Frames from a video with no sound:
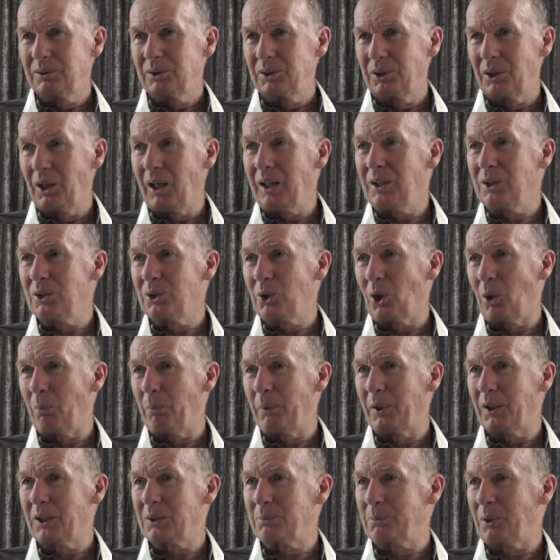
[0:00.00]
nine
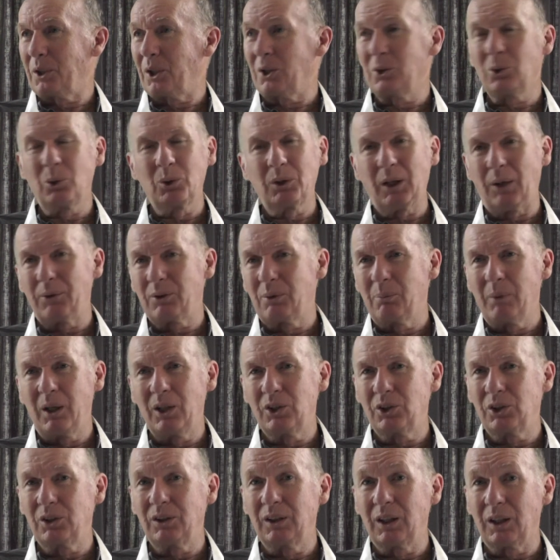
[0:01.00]
topics, but I don't have to
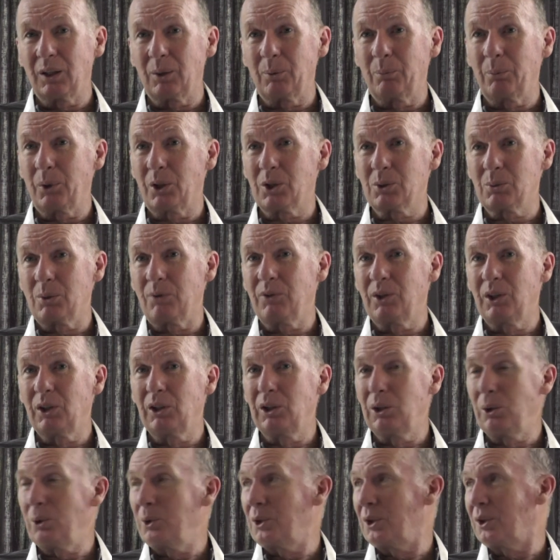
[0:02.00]
mention the other one because we've
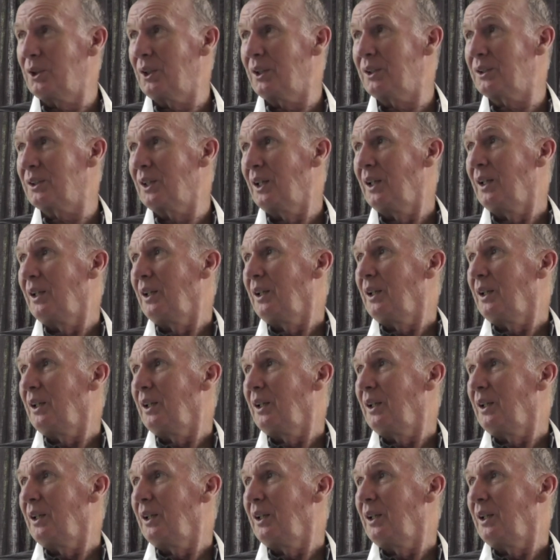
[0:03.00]
included it